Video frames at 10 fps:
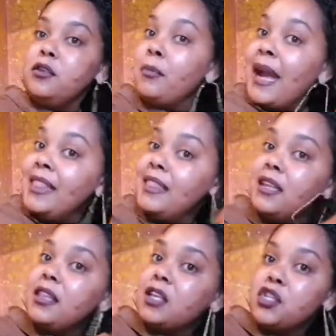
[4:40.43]
you might
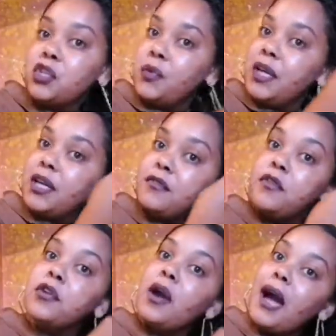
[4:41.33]
think that you're doing it
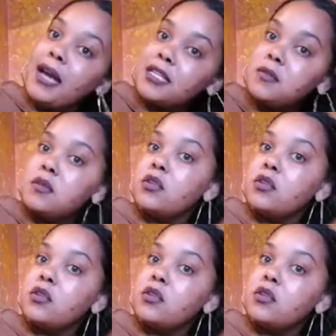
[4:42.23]
for your husband